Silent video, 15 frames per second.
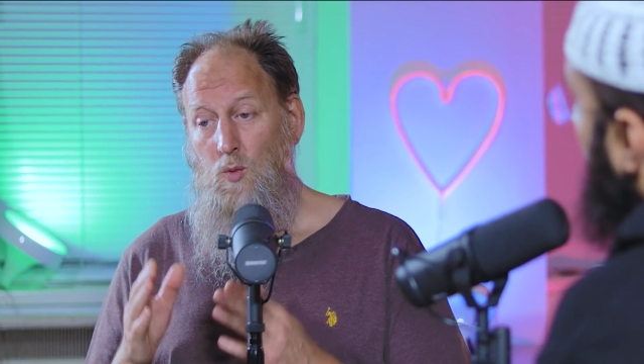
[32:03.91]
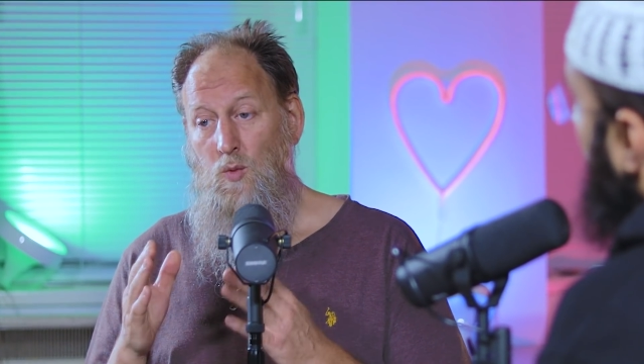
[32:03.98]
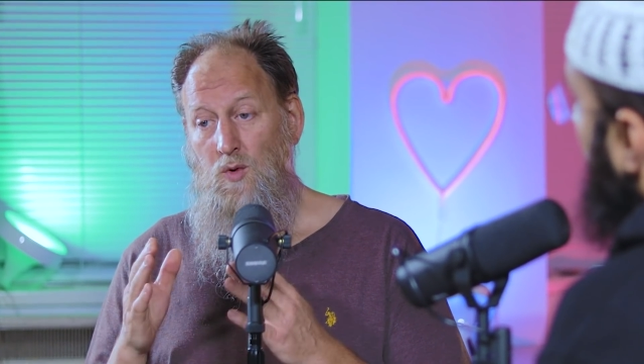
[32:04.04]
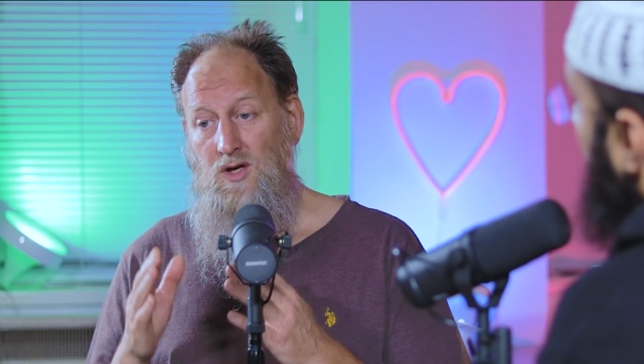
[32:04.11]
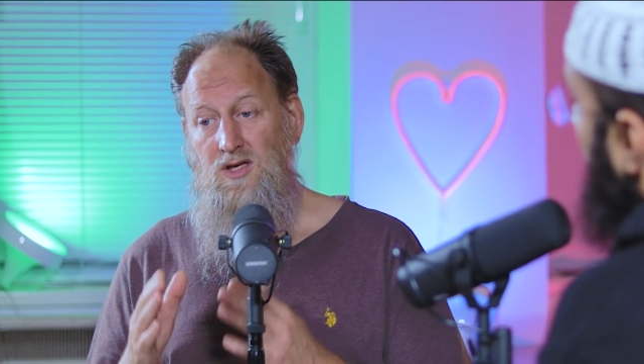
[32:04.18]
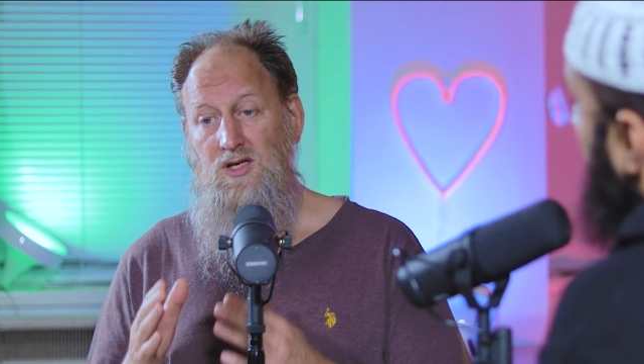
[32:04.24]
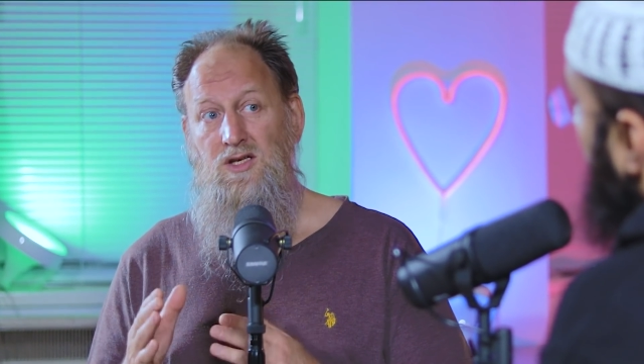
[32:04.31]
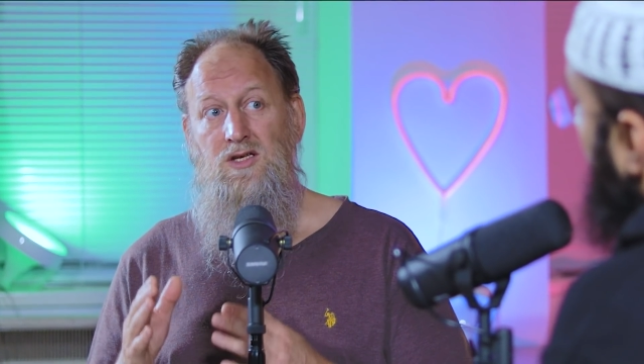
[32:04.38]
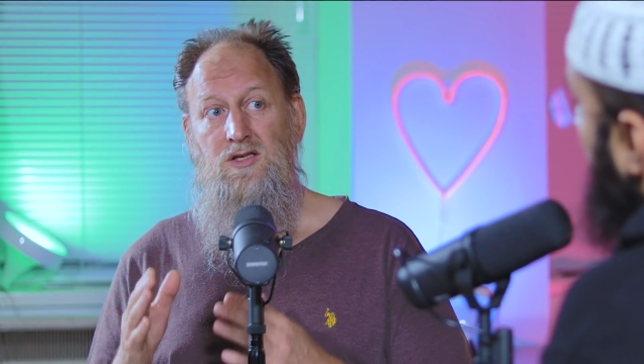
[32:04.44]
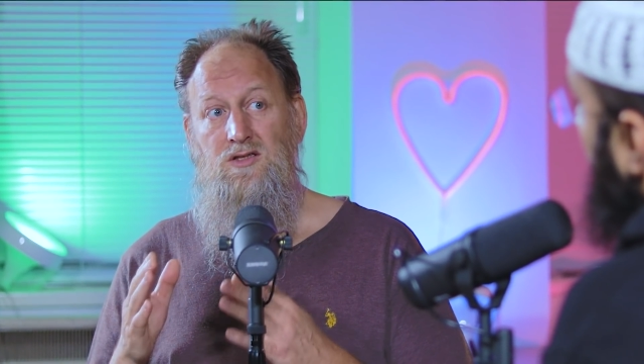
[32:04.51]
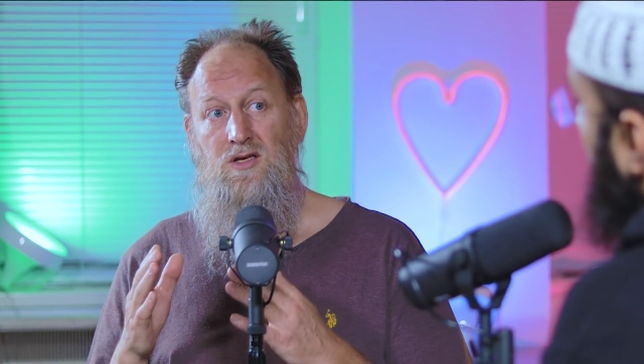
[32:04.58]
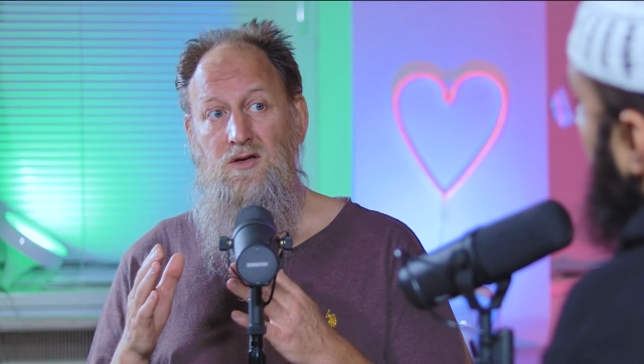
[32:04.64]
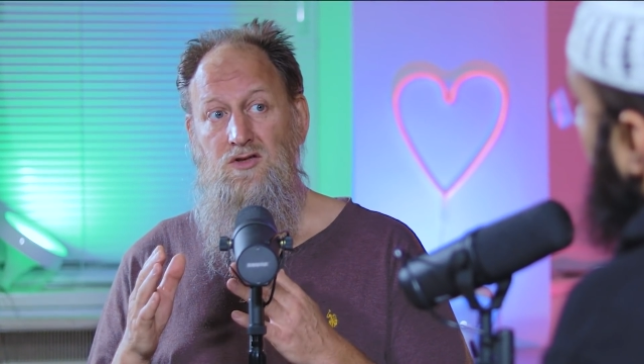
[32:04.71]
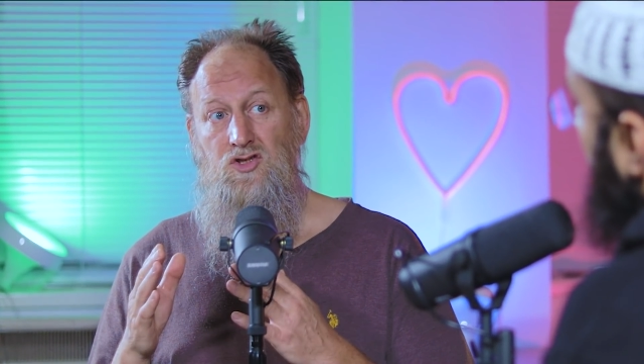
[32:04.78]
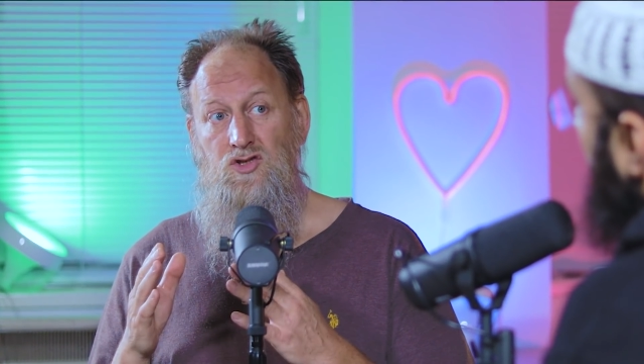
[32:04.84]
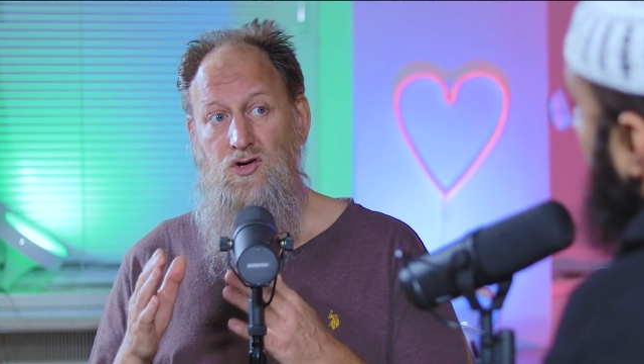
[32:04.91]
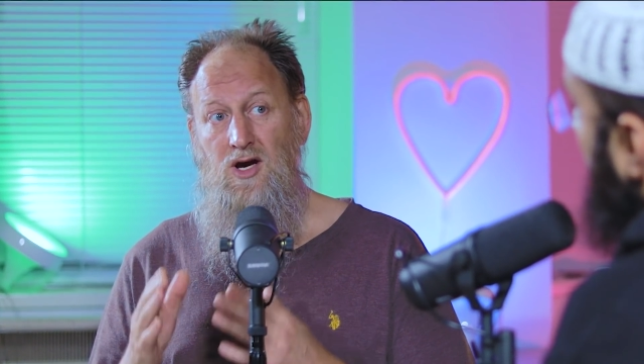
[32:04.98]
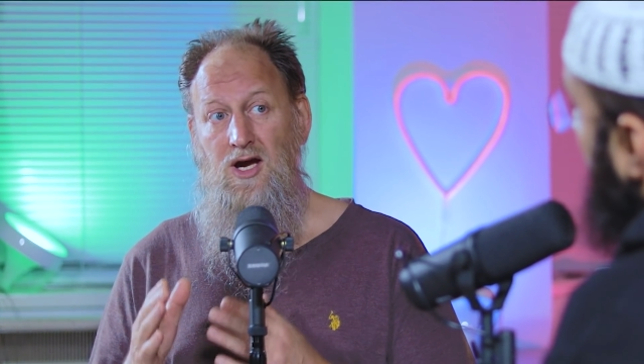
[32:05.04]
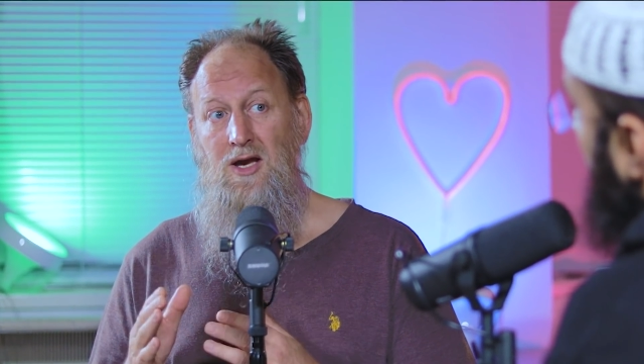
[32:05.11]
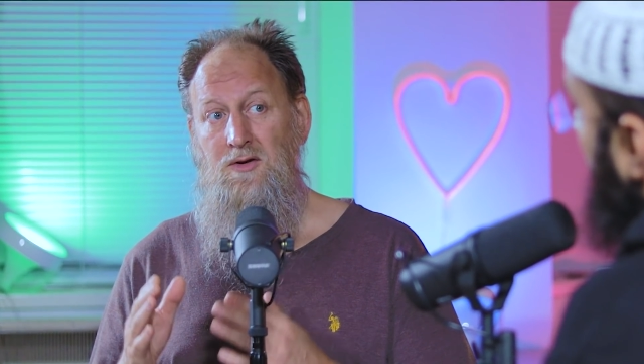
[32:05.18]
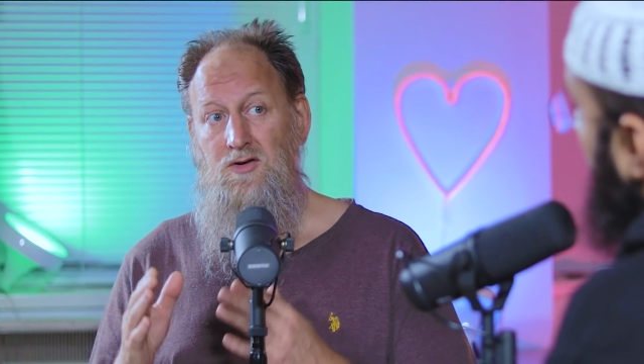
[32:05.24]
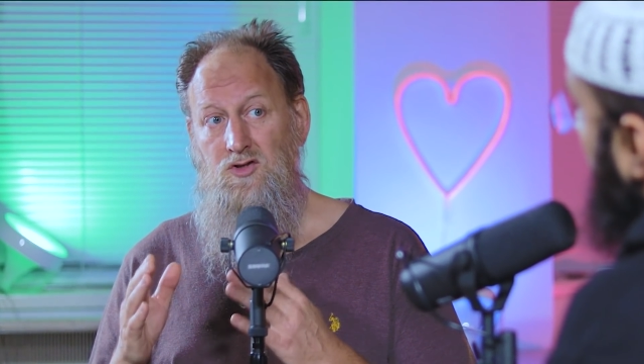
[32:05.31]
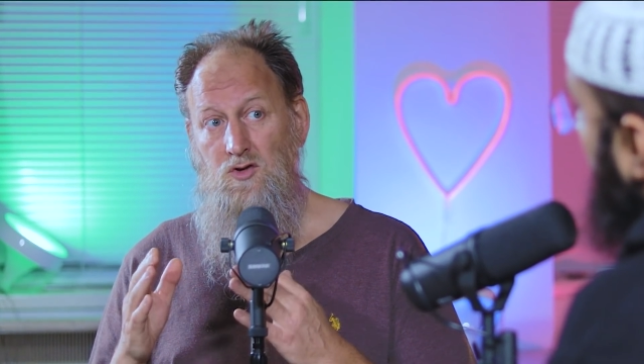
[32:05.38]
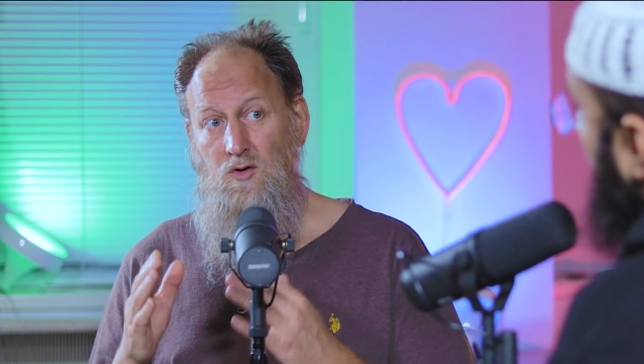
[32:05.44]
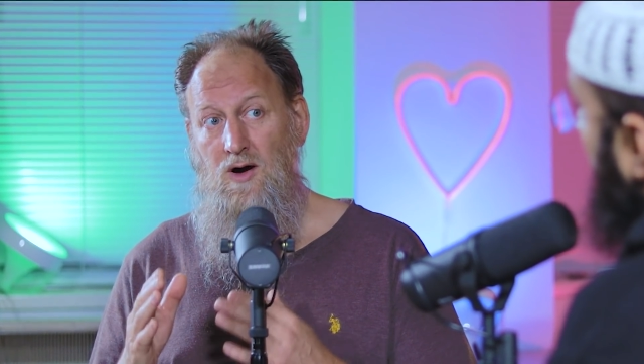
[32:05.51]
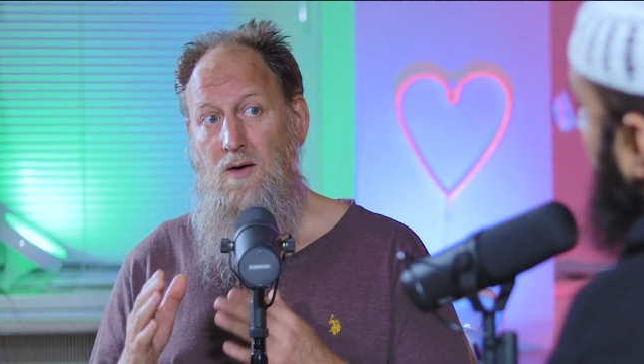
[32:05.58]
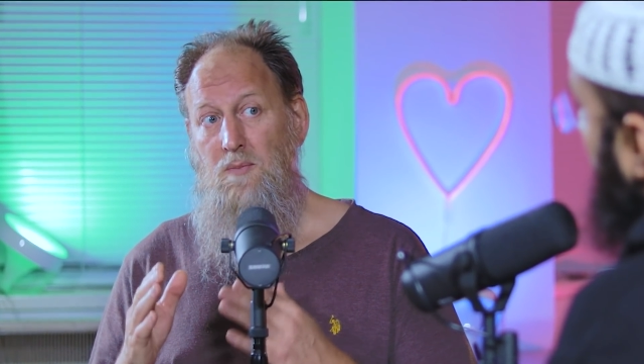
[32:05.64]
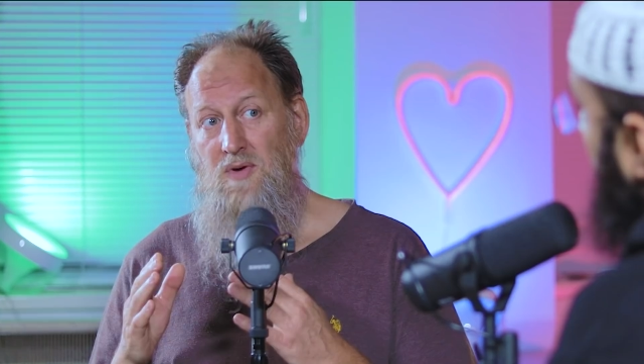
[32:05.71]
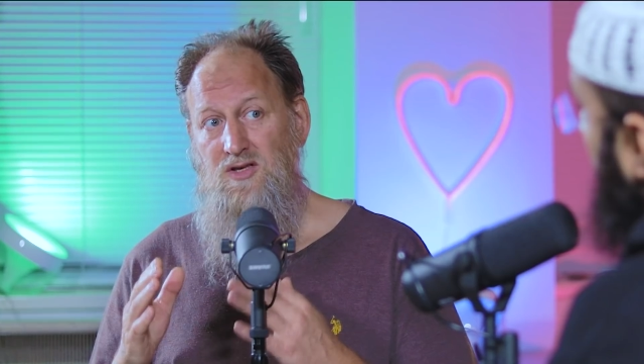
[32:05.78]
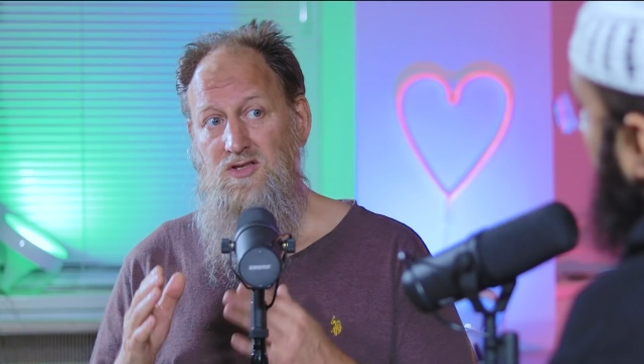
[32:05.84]
we needed to try and do
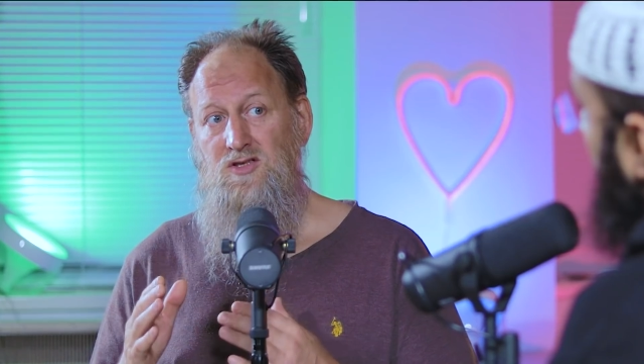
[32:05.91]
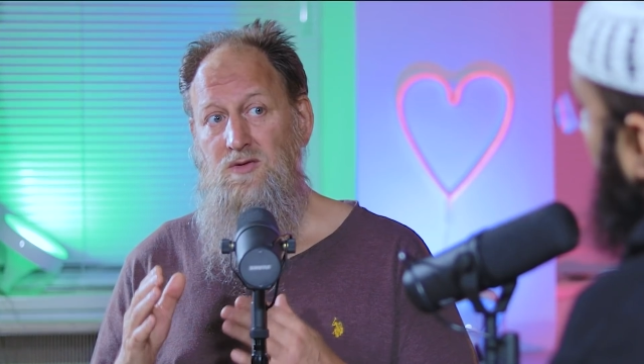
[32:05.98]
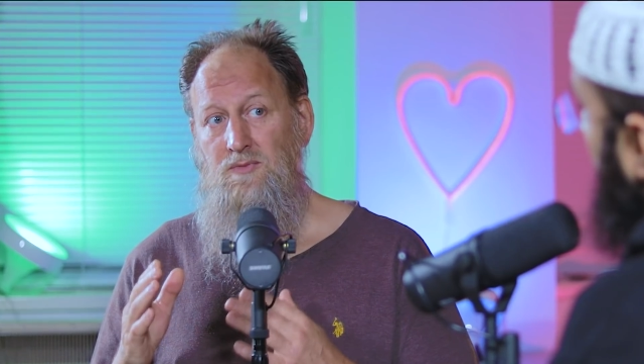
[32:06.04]
our best